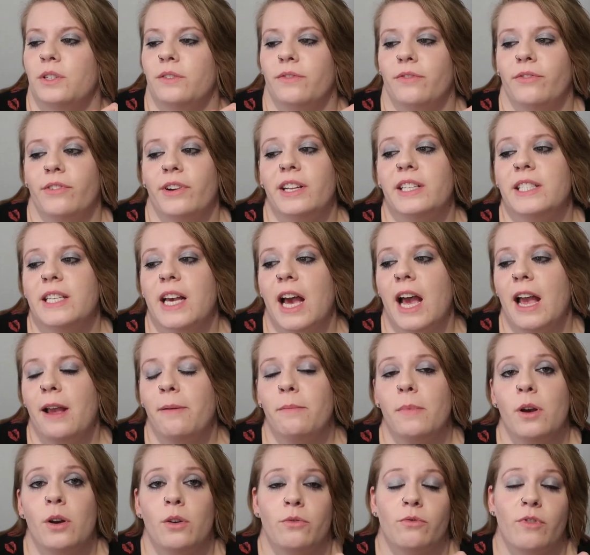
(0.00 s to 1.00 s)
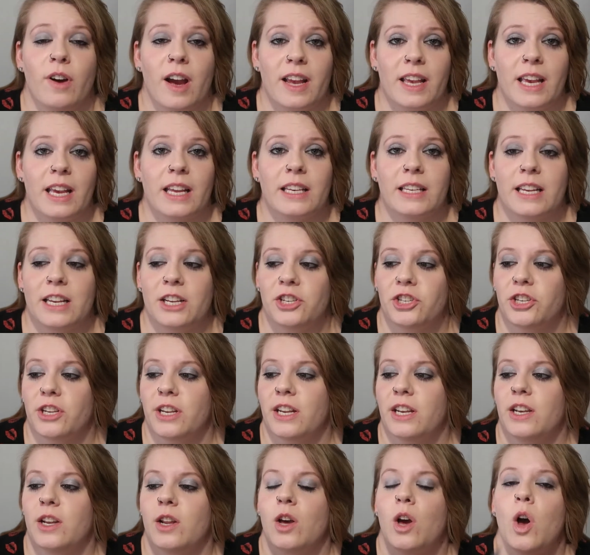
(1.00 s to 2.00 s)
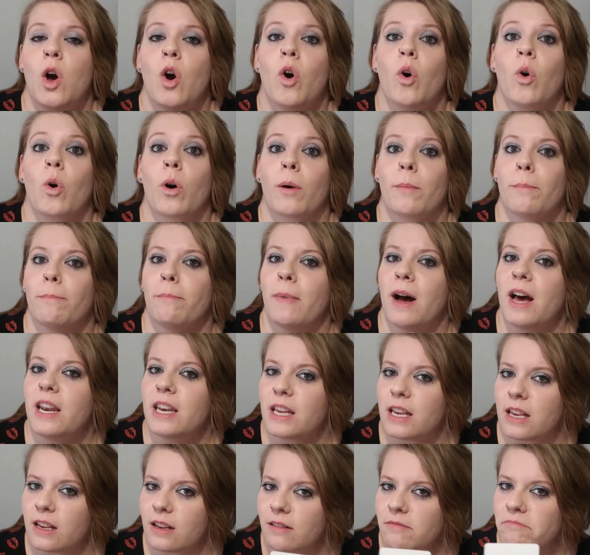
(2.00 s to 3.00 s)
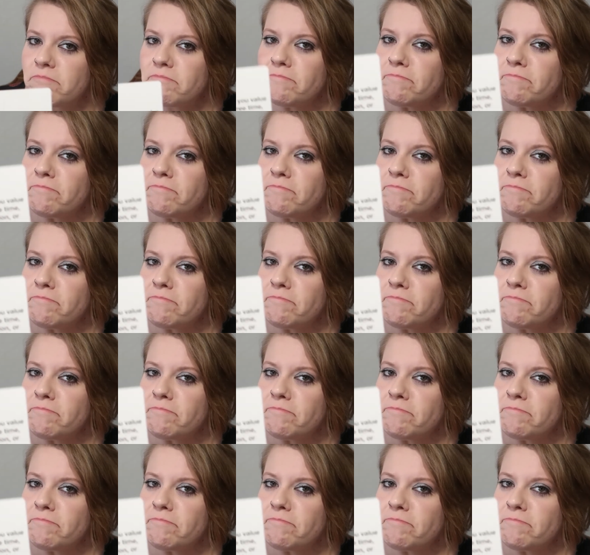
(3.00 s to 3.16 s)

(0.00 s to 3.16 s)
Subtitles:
Free time, recognition, or money?